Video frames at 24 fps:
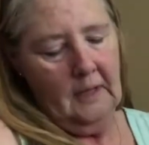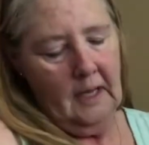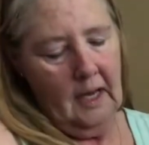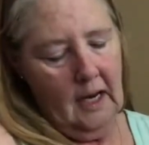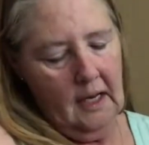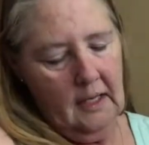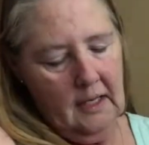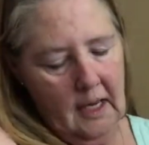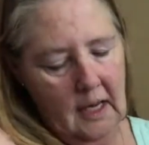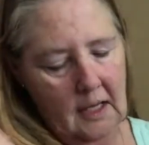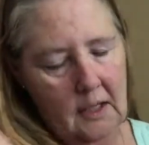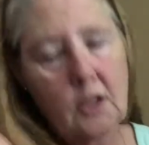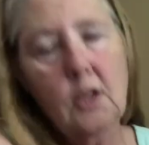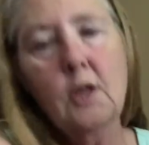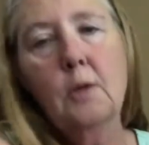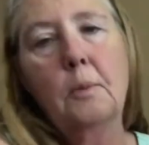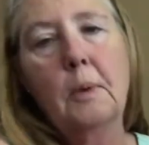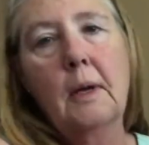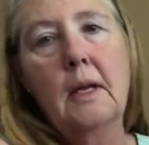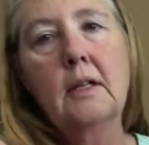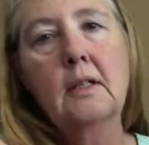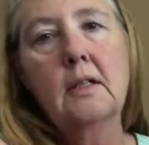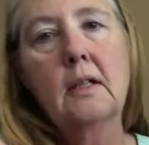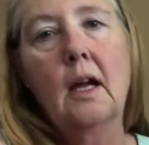and that's the
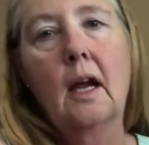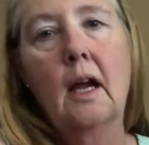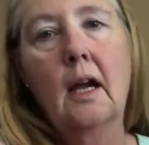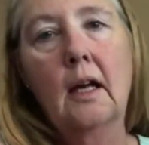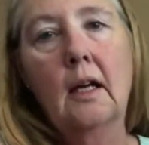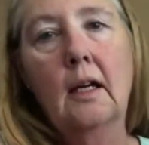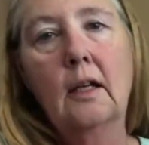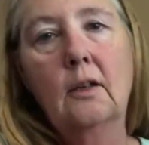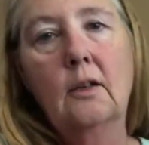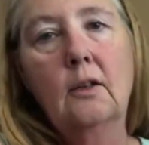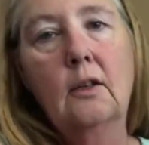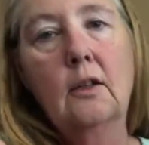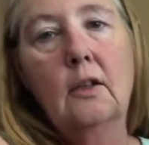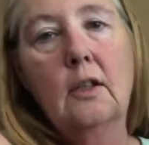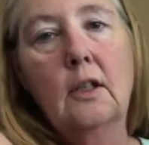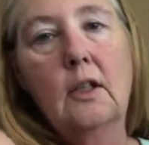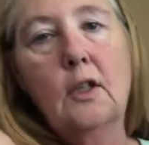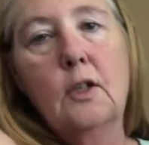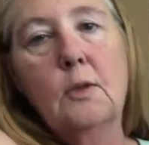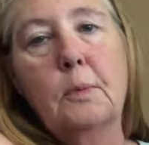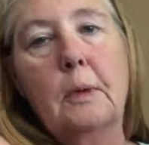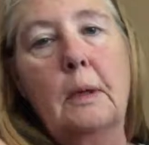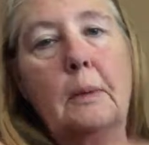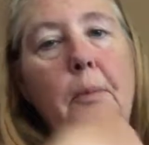best kind to
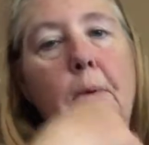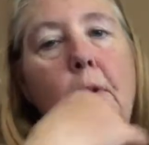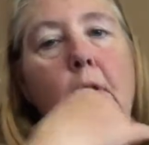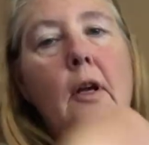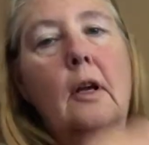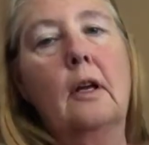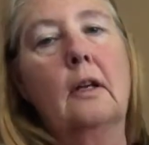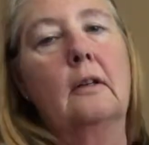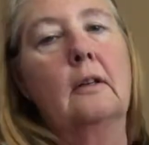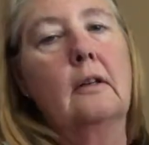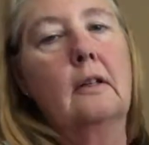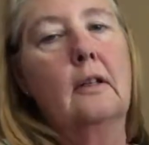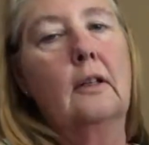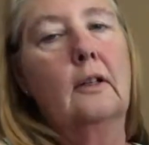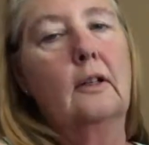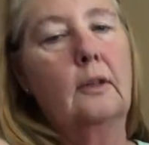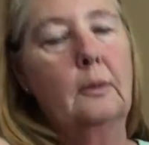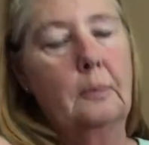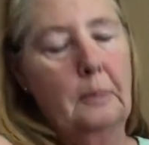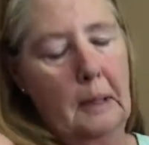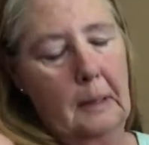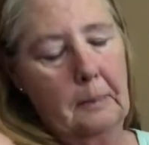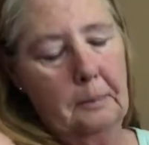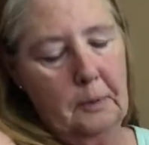teach people on, is a
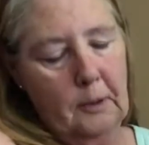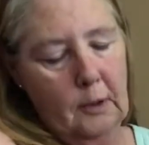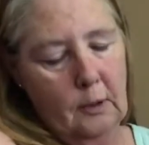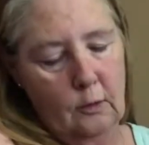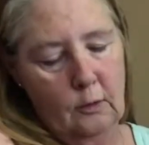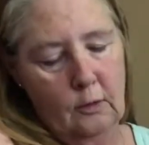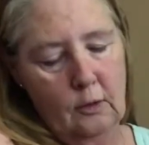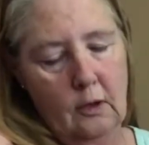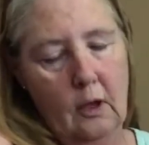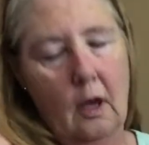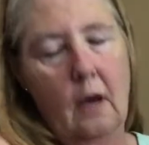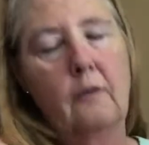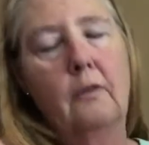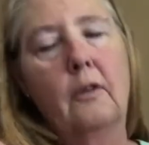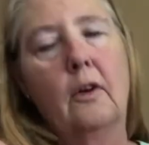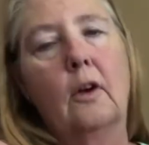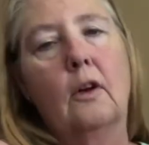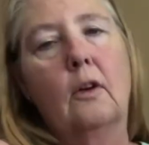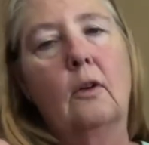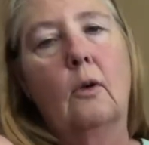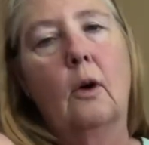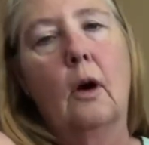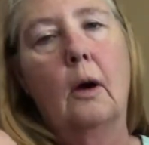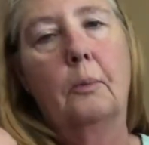puppy who's not very
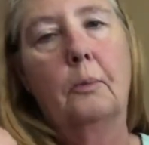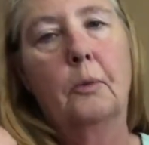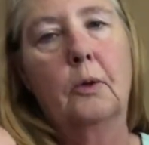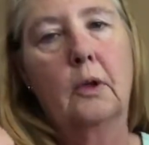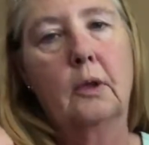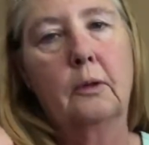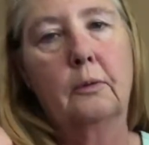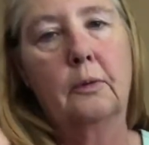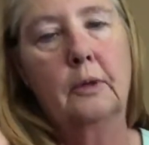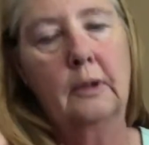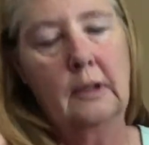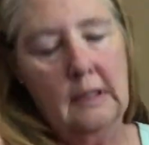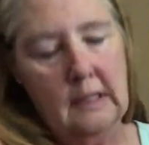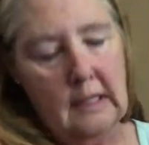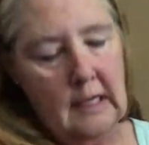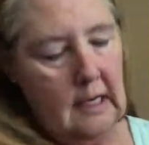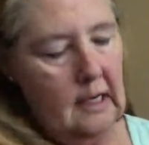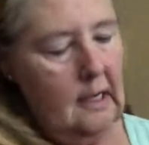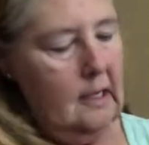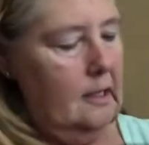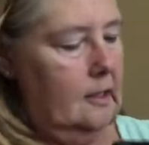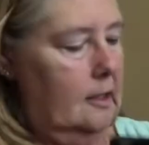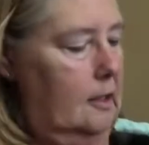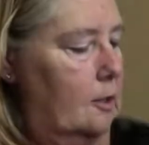cooperative.
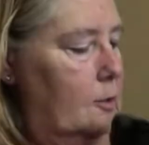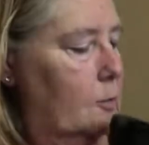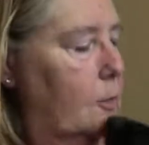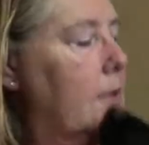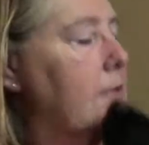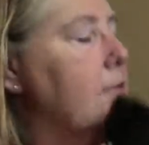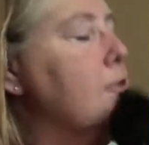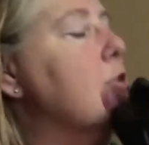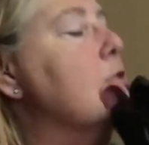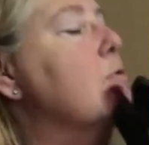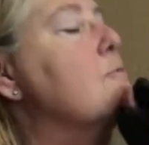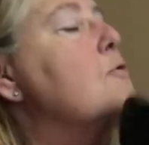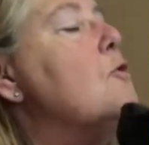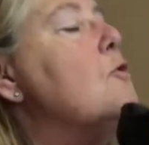Because what's the